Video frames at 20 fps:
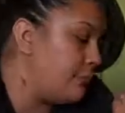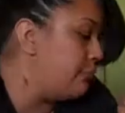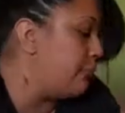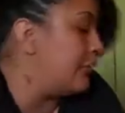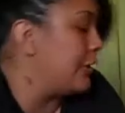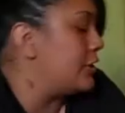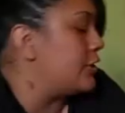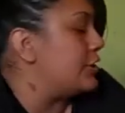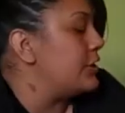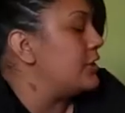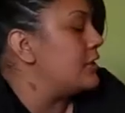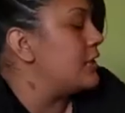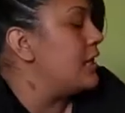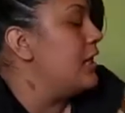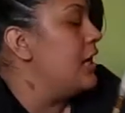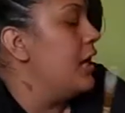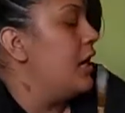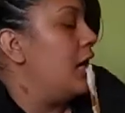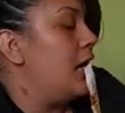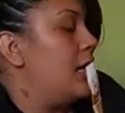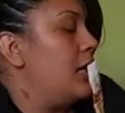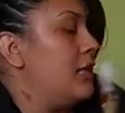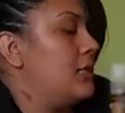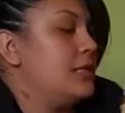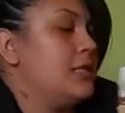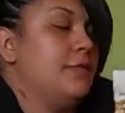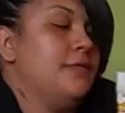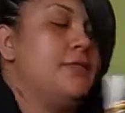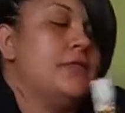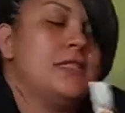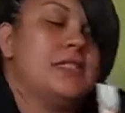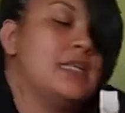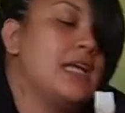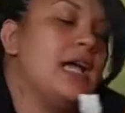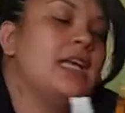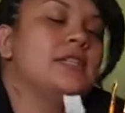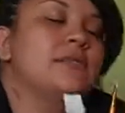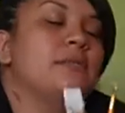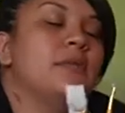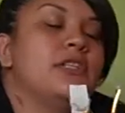need brushes, uh, different
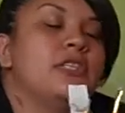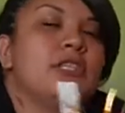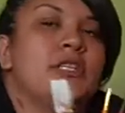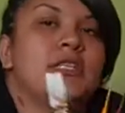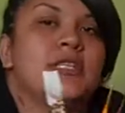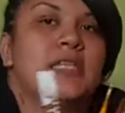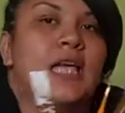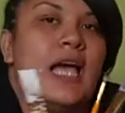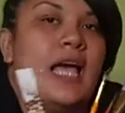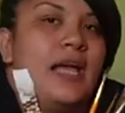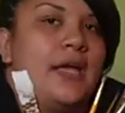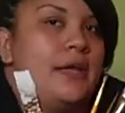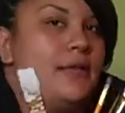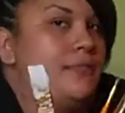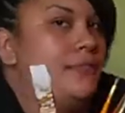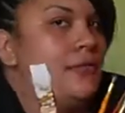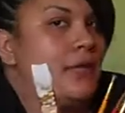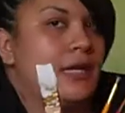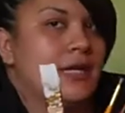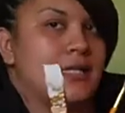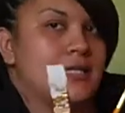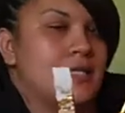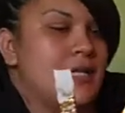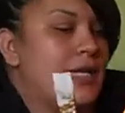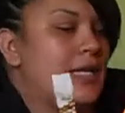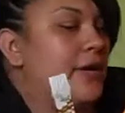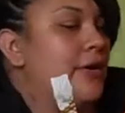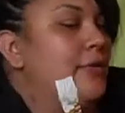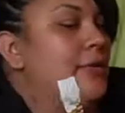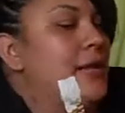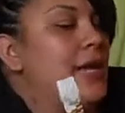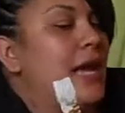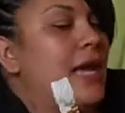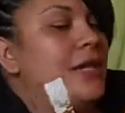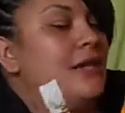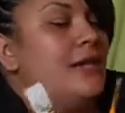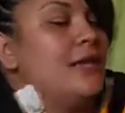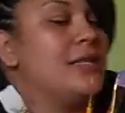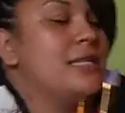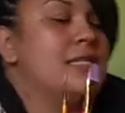size brushes. I like I said I already
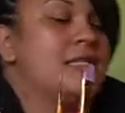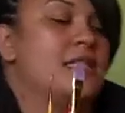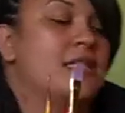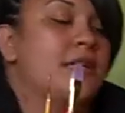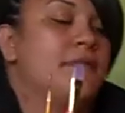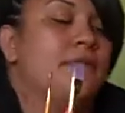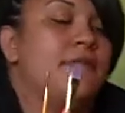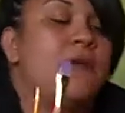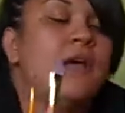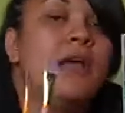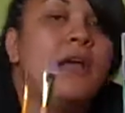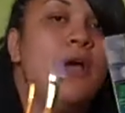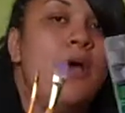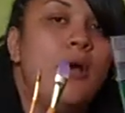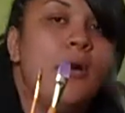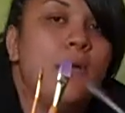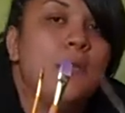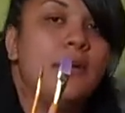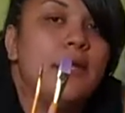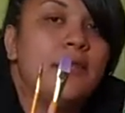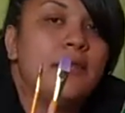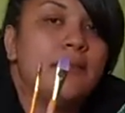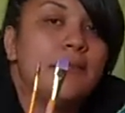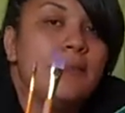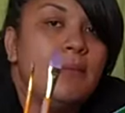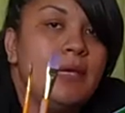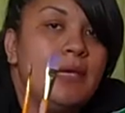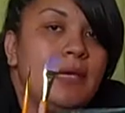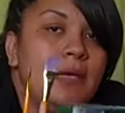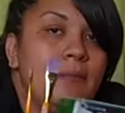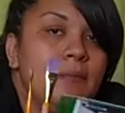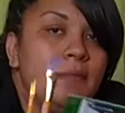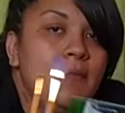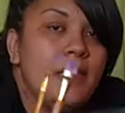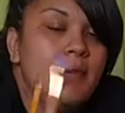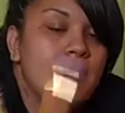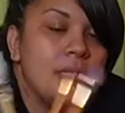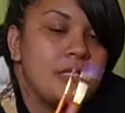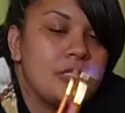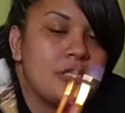had all this stuff with me,
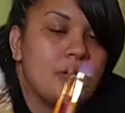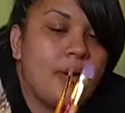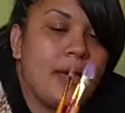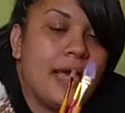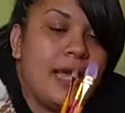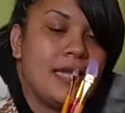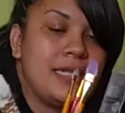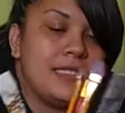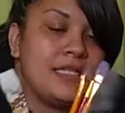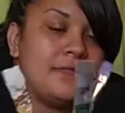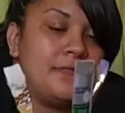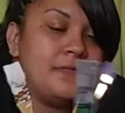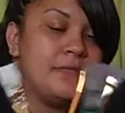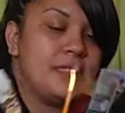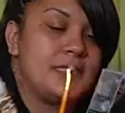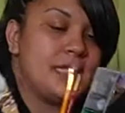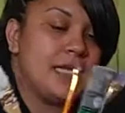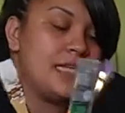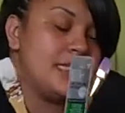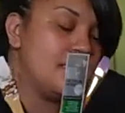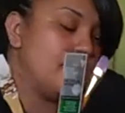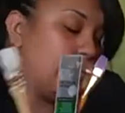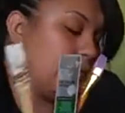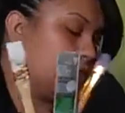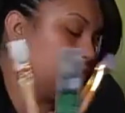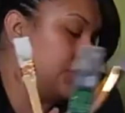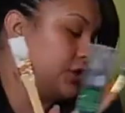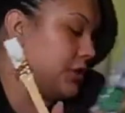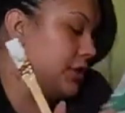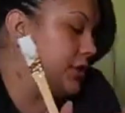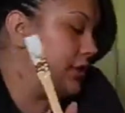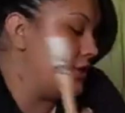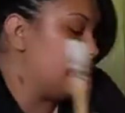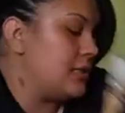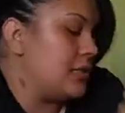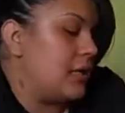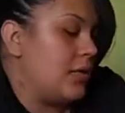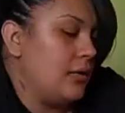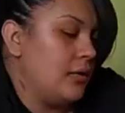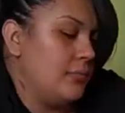so I had different size
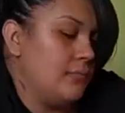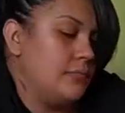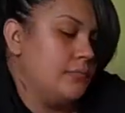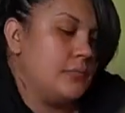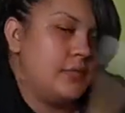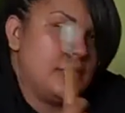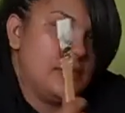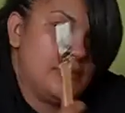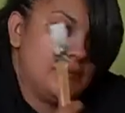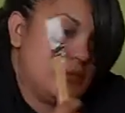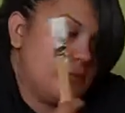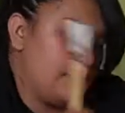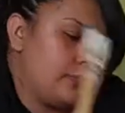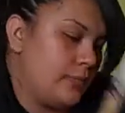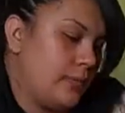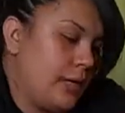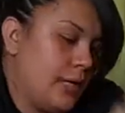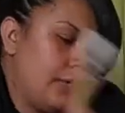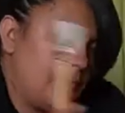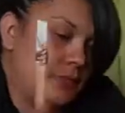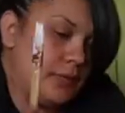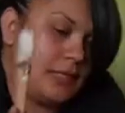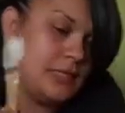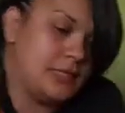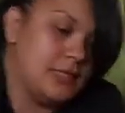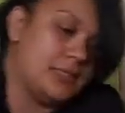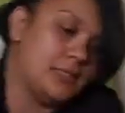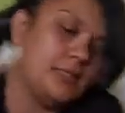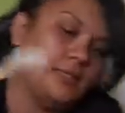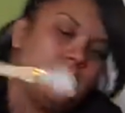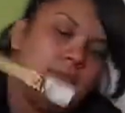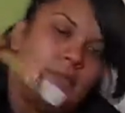brushes. Um, this one's wet because